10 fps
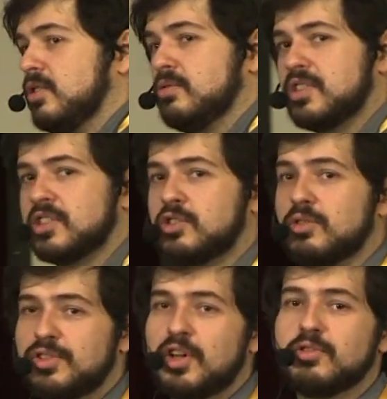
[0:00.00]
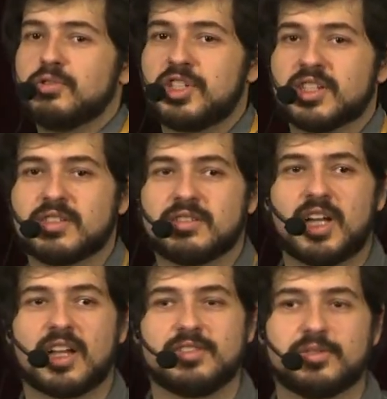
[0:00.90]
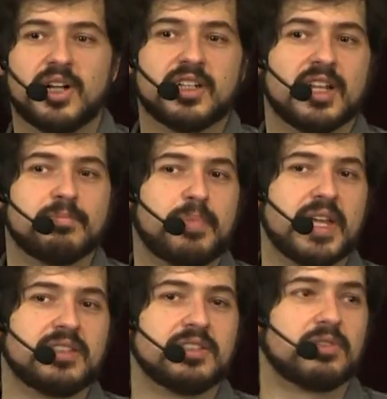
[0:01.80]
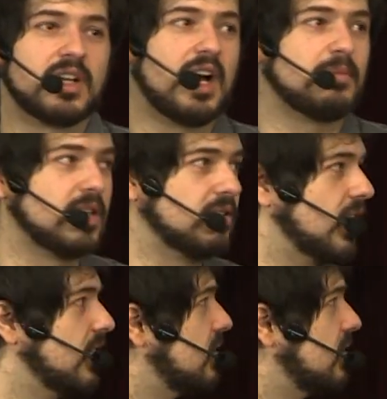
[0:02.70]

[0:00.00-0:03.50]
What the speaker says: users don't know you just got drunk and painted your llama, right?